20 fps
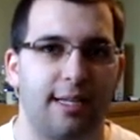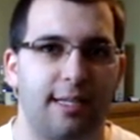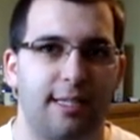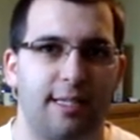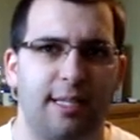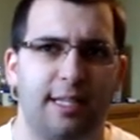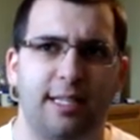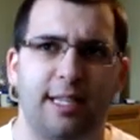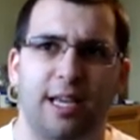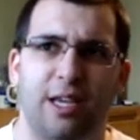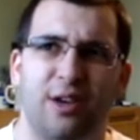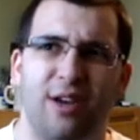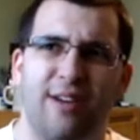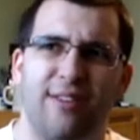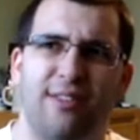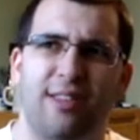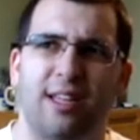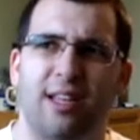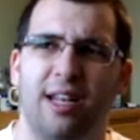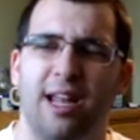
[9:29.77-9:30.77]
did tell you
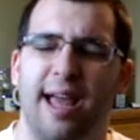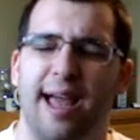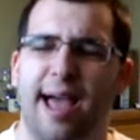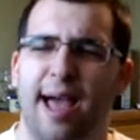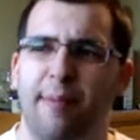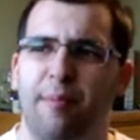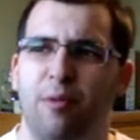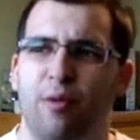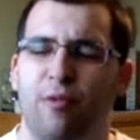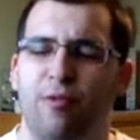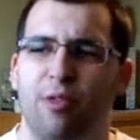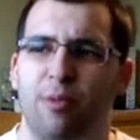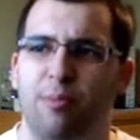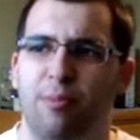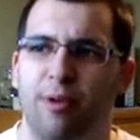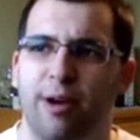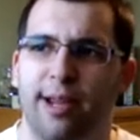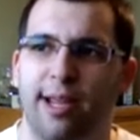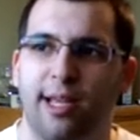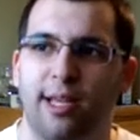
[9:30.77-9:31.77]
everything that happened over the
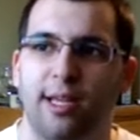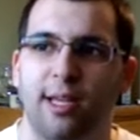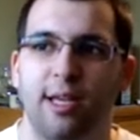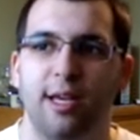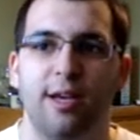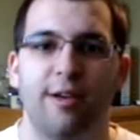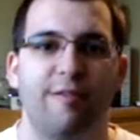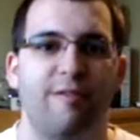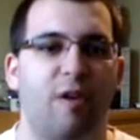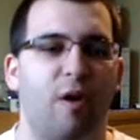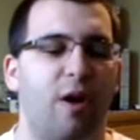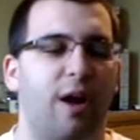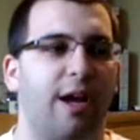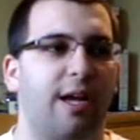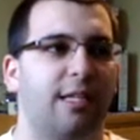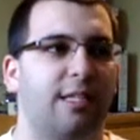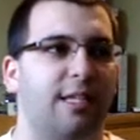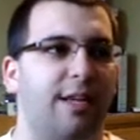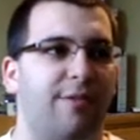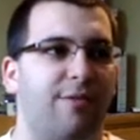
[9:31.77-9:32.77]
break like
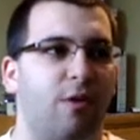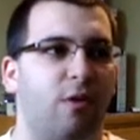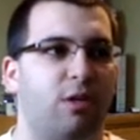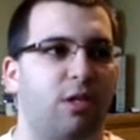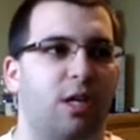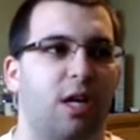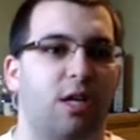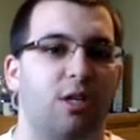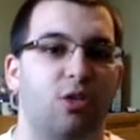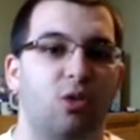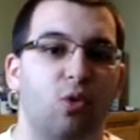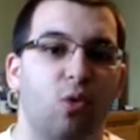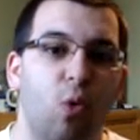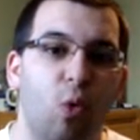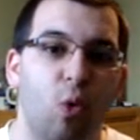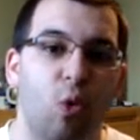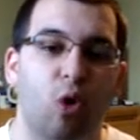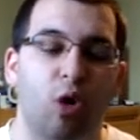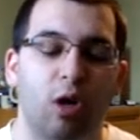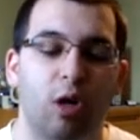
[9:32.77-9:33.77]
I said, focusing on
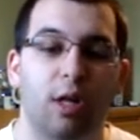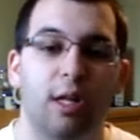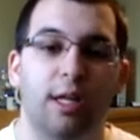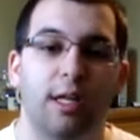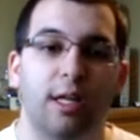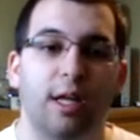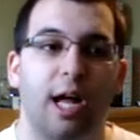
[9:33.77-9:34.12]
school.